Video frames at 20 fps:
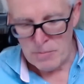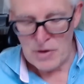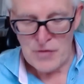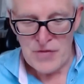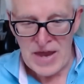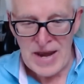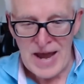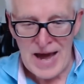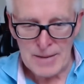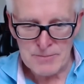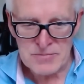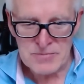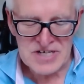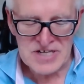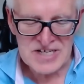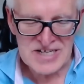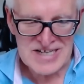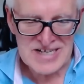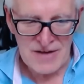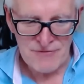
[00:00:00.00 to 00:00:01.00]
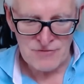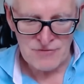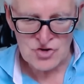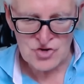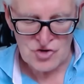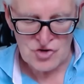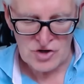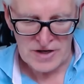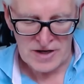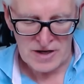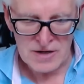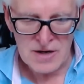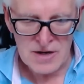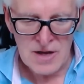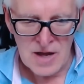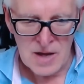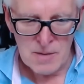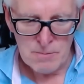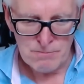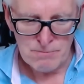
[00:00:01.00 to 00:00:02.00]
but then up to 7 trillion
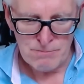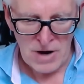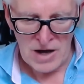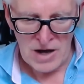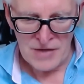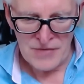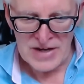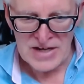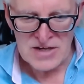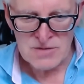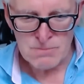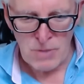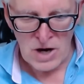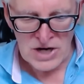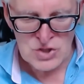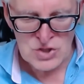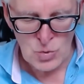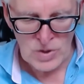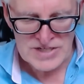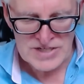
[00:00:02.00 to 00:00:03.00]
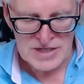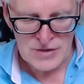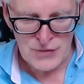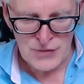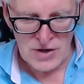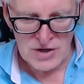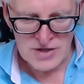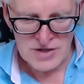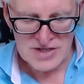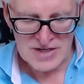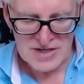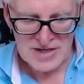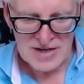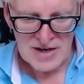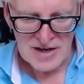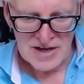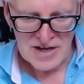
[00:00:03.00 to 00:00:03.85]
by the by 2030.